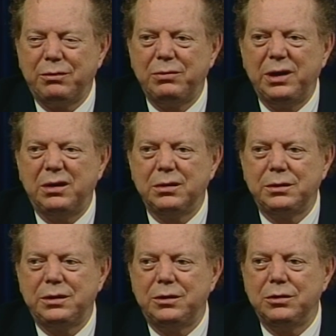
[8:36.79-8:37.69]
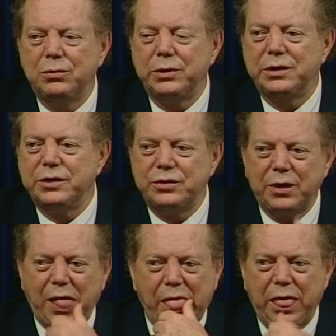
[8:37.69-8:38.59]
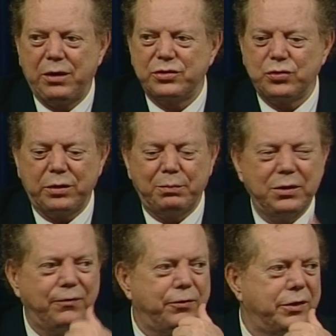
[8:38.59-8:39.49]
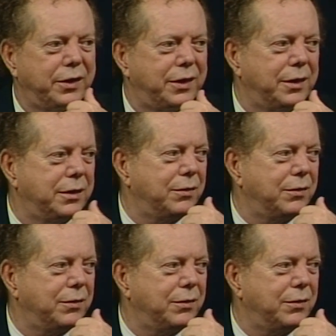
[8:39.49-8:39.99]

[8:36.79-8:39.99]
they're really good to do with because they're sort of built for the,